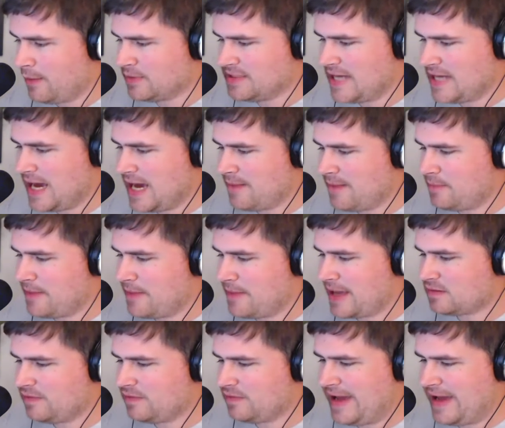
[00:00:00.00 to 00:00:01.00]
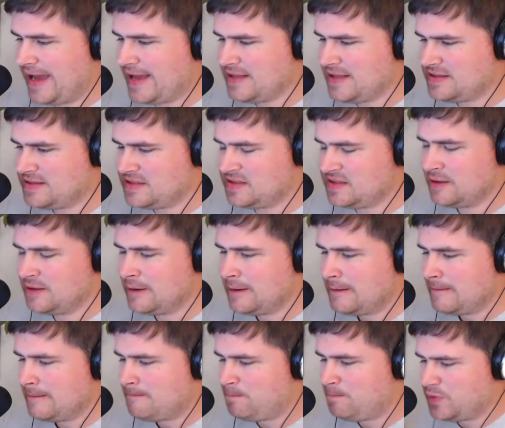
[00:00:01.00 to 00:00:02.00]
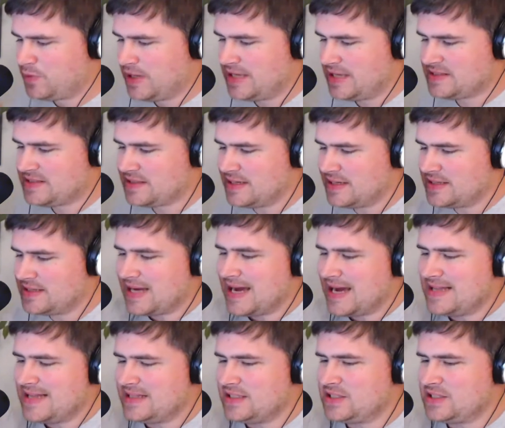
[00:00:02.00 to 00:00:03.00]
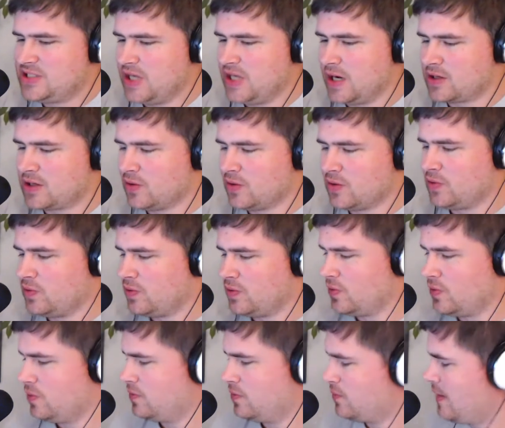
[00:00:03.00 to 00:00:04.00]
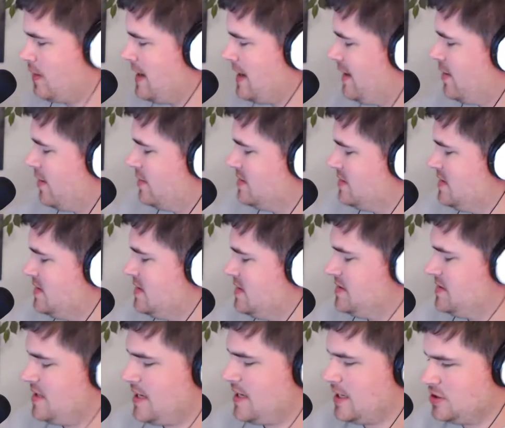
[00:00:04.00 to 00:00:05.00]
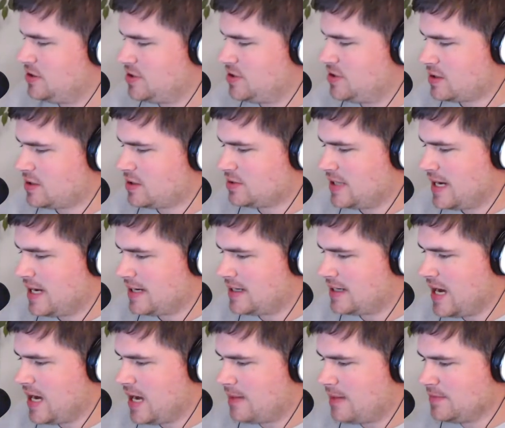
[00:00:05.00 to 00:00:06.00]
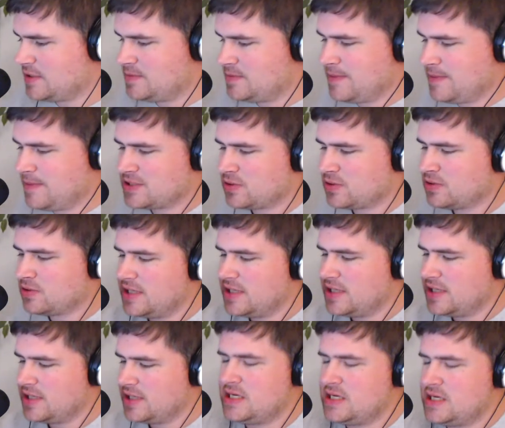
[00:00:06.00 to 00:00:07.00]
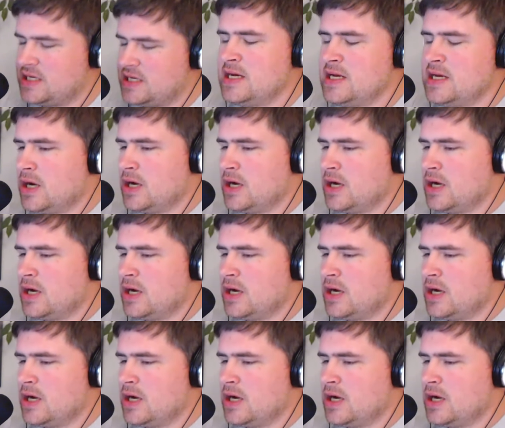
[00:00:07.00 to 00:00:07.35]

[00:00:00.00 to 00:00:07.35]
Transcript: What's happening, Bengals fans? It's Inside the Jungle right here at CincyJungle.com, a special edition.